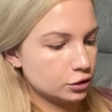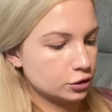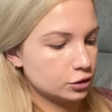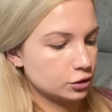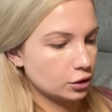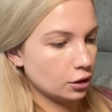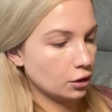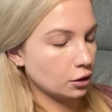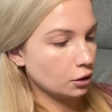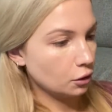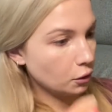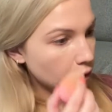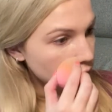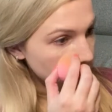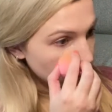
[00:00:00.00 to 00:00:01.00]
So
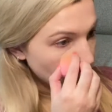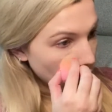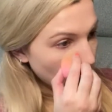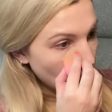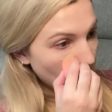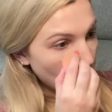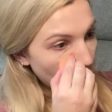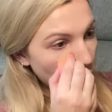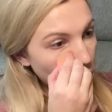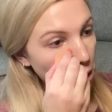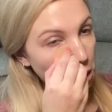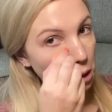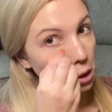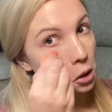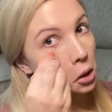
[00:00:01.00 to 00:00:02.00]
I'm just gonna
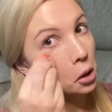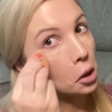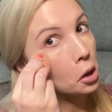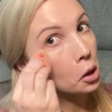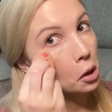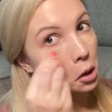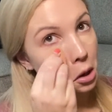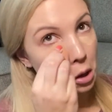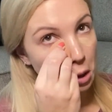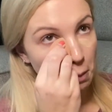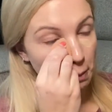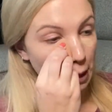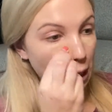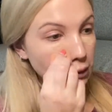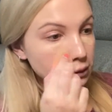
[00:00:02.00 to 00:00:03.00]

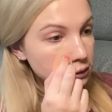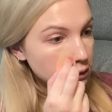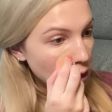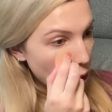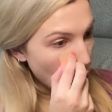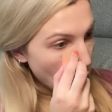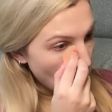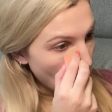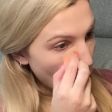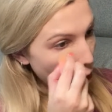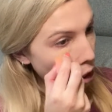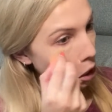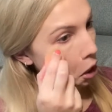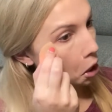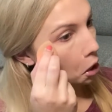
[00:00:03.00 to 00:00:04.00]
bounce that
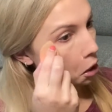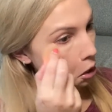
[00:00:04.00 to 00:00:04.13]
in